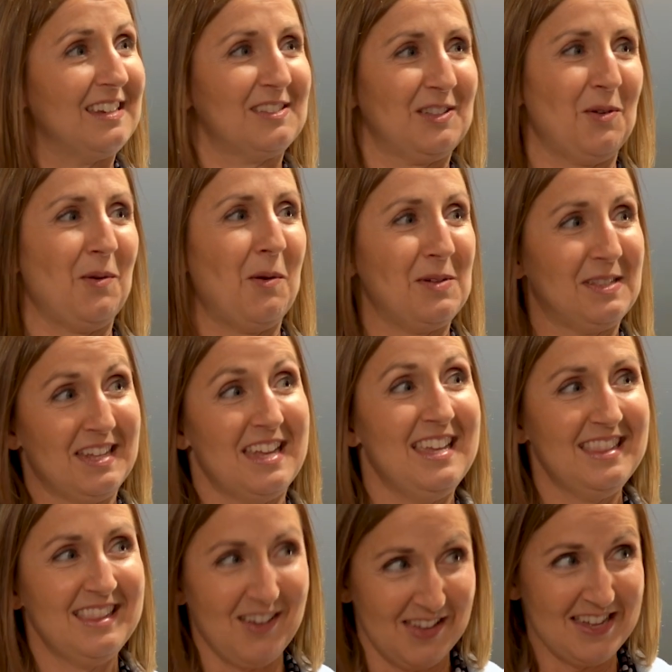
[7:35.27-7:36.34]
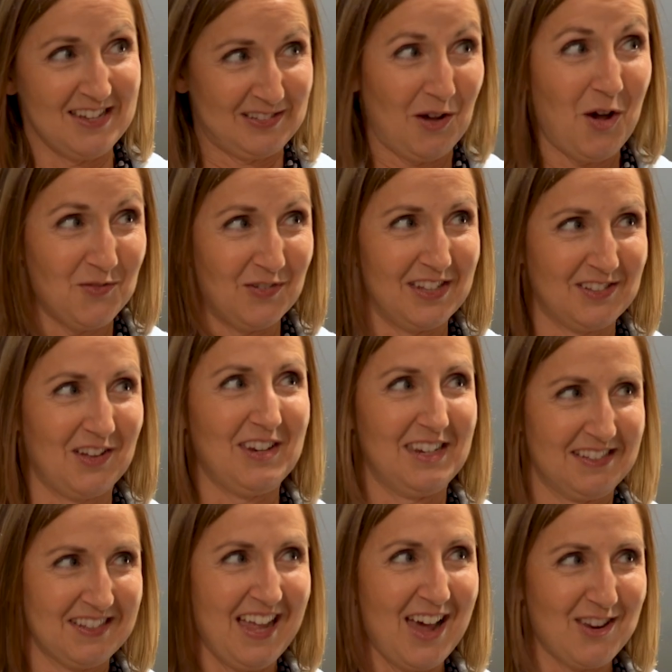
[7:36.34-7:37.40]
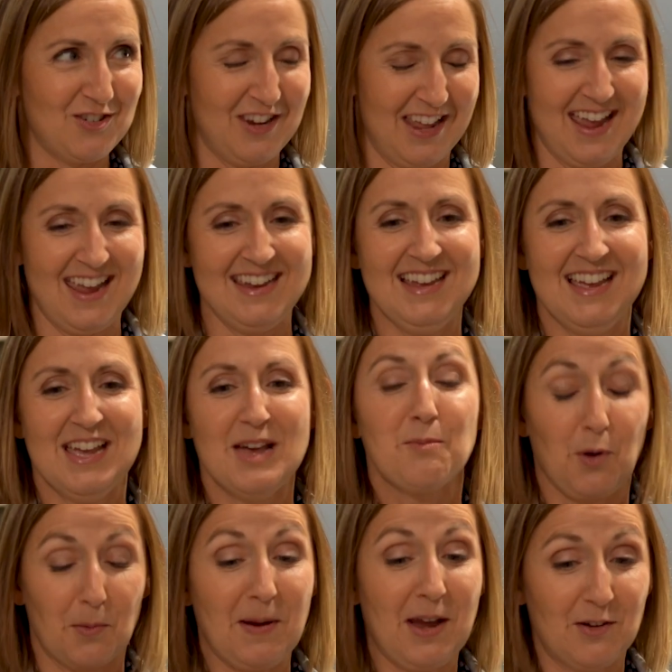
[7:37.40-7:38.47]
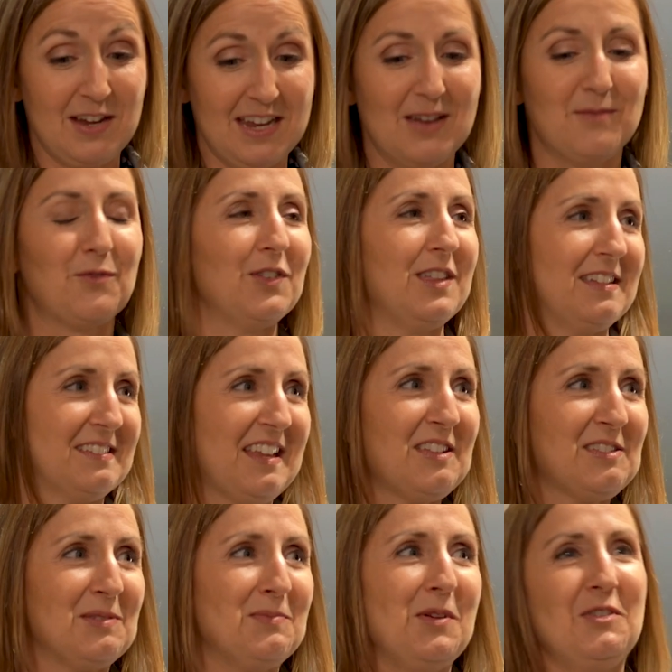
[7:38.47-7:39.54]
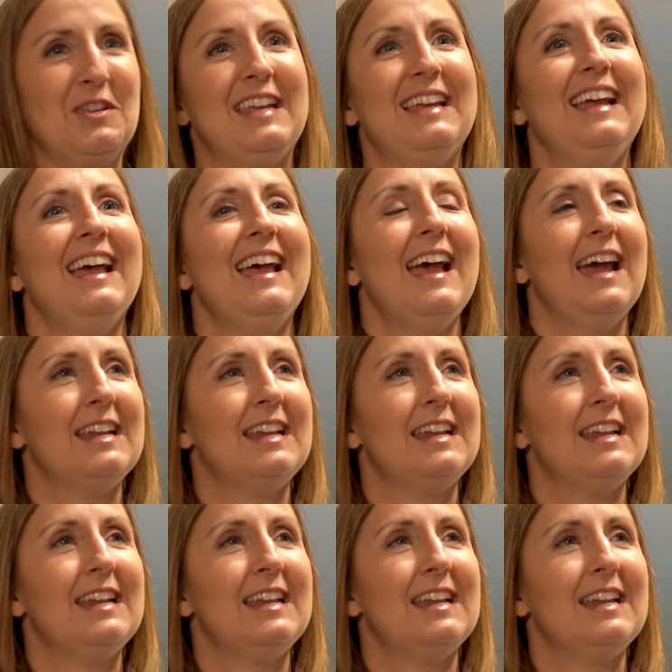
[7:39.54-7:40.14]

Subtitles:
And so I was in his office on a Saturday preparing him for this testimony.